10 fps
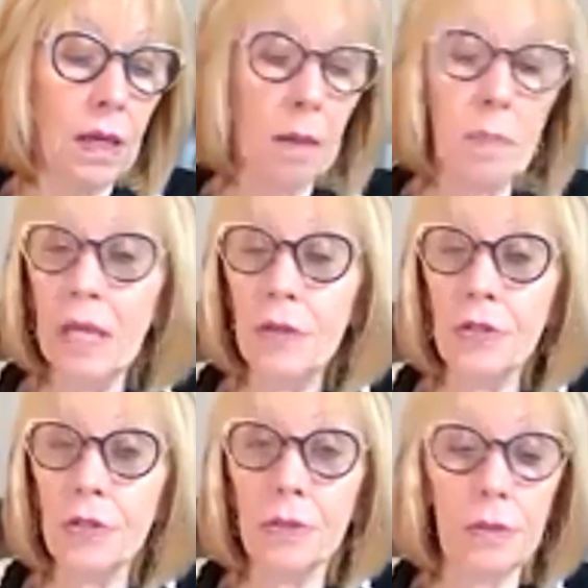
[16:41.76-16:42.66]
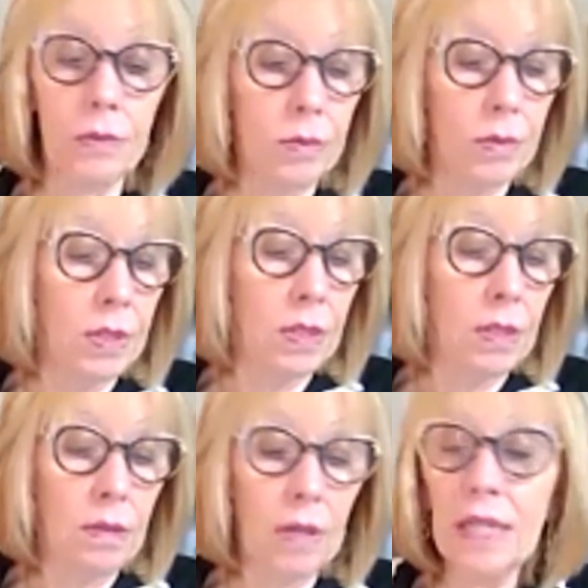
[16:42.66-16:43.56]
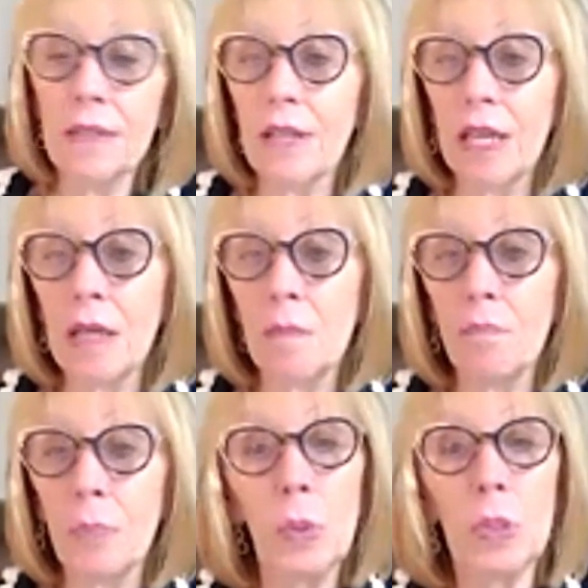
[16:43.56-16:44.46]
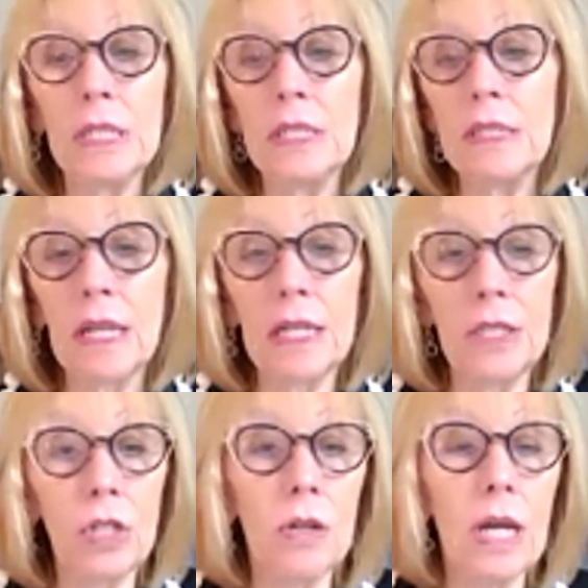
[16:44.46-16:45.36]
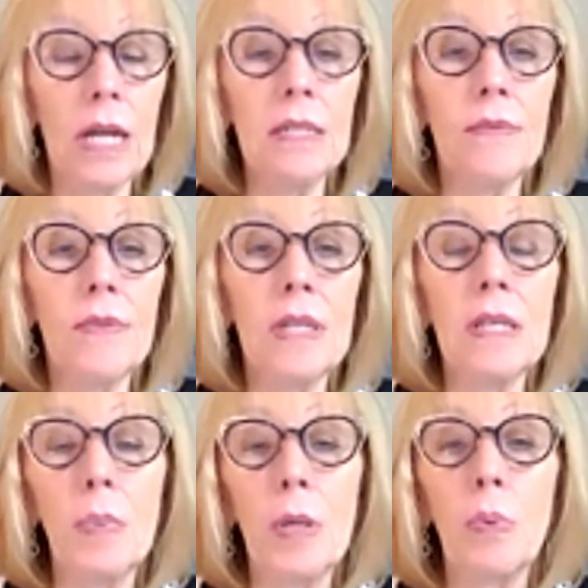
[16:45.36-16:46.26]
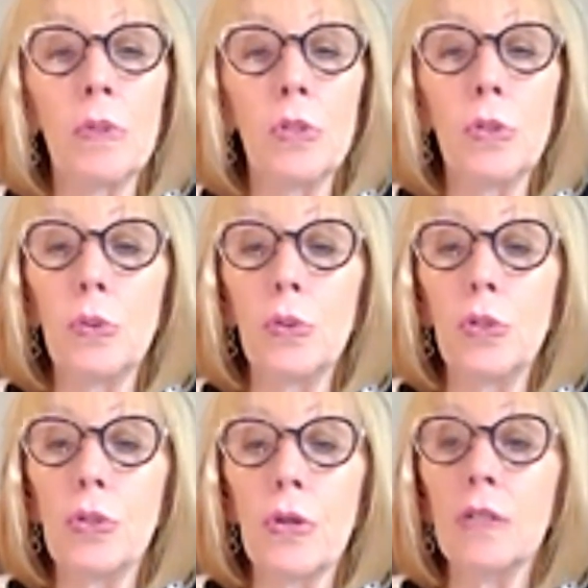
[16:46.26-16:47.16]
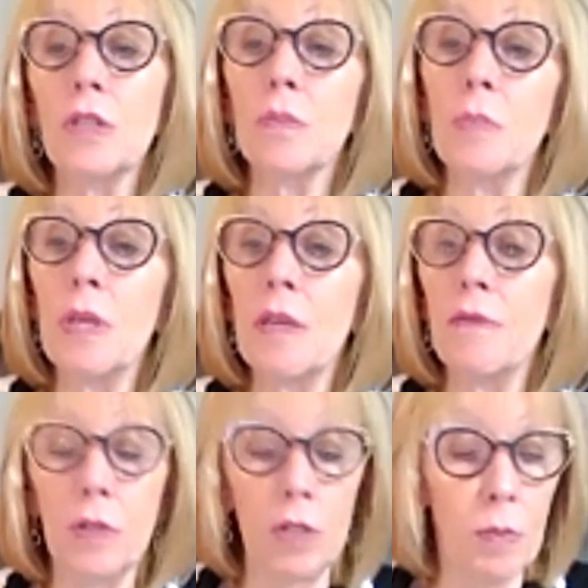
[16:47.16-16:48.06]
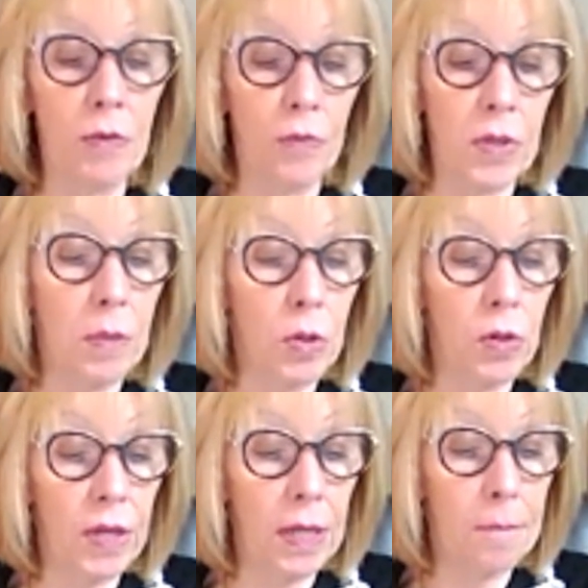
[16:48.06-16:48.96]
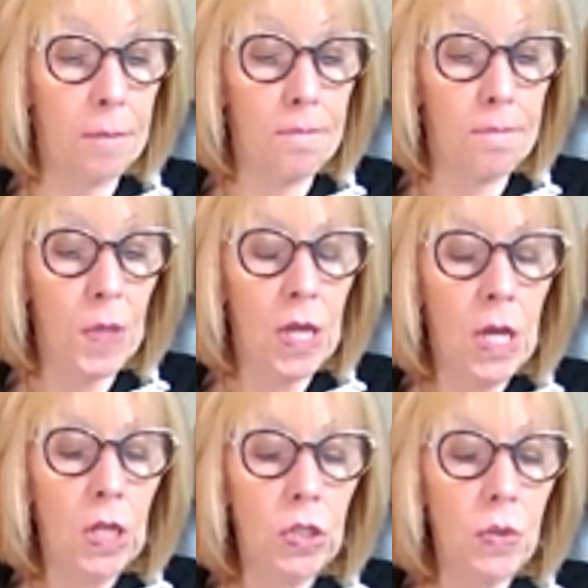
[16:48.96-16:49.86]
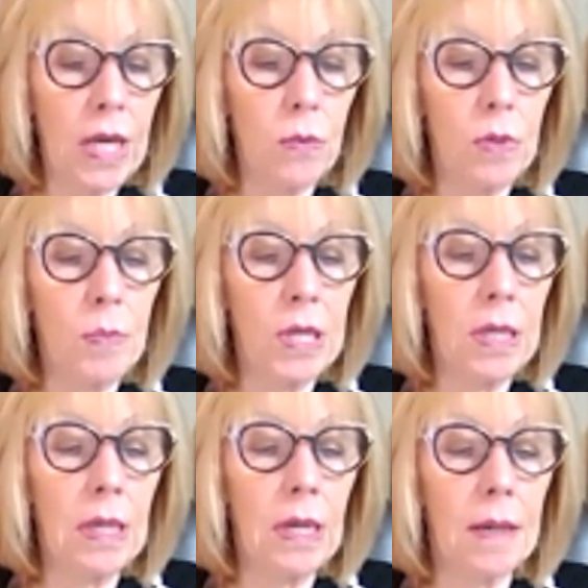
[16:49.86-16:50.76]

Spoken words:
painter, landscape, pool installation, all kinds of things that people do to their house, maybe even just before they move in. So that would be